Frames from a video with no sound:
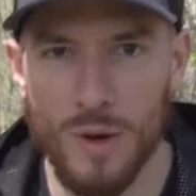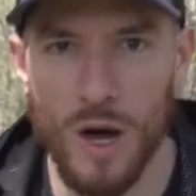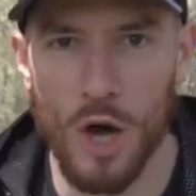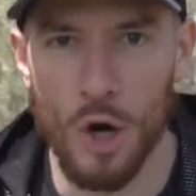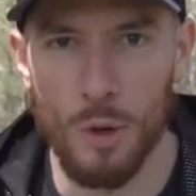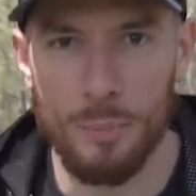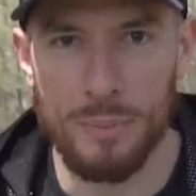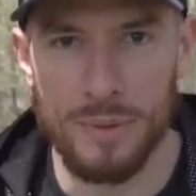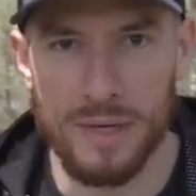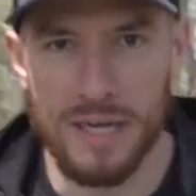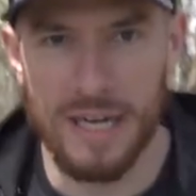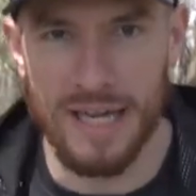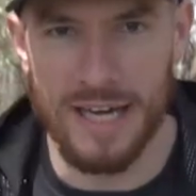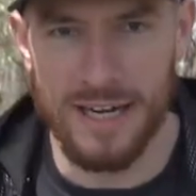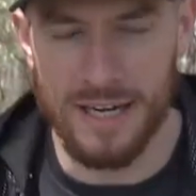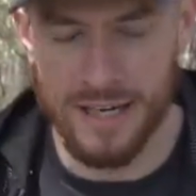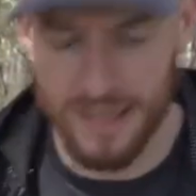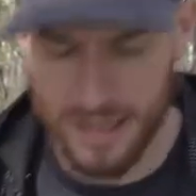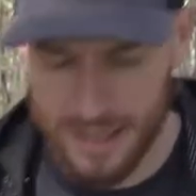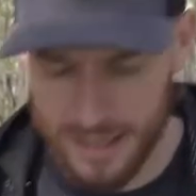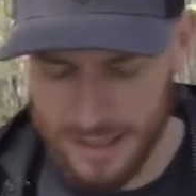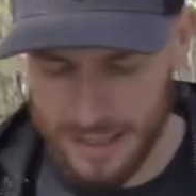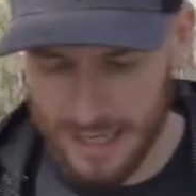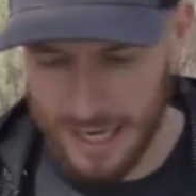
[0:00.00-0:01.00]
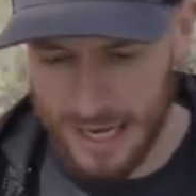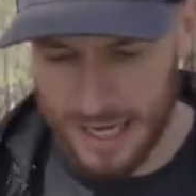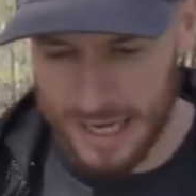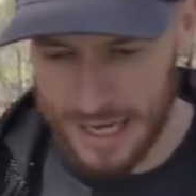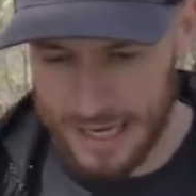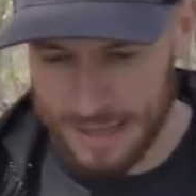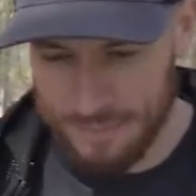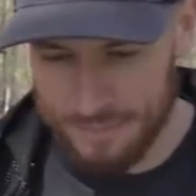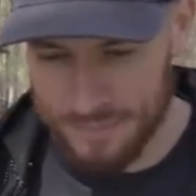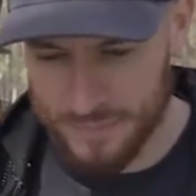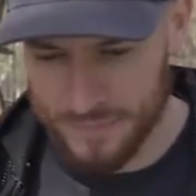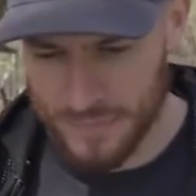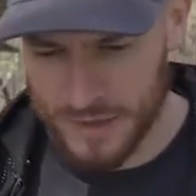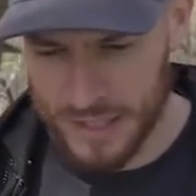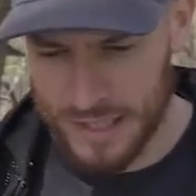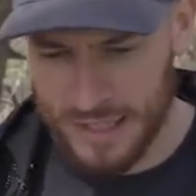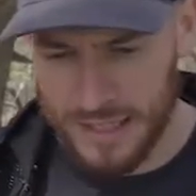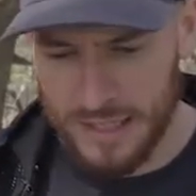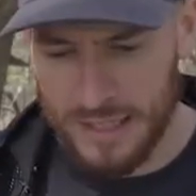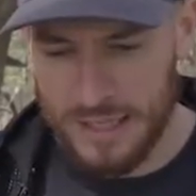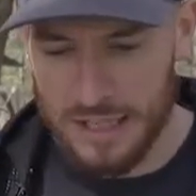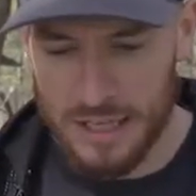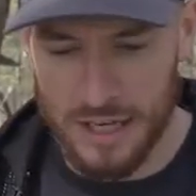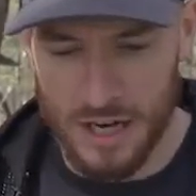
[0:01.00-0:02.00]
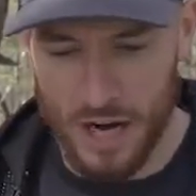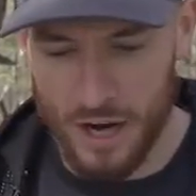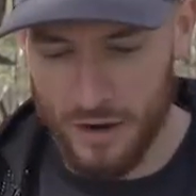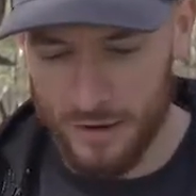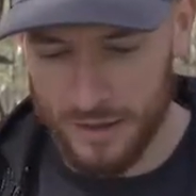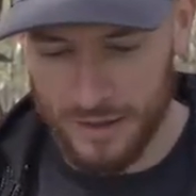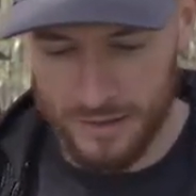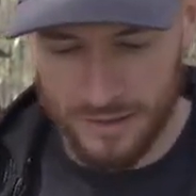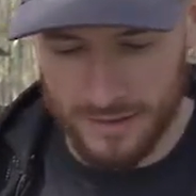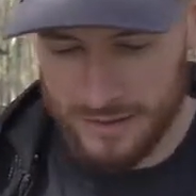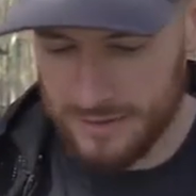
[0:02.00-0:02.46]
open it, you know,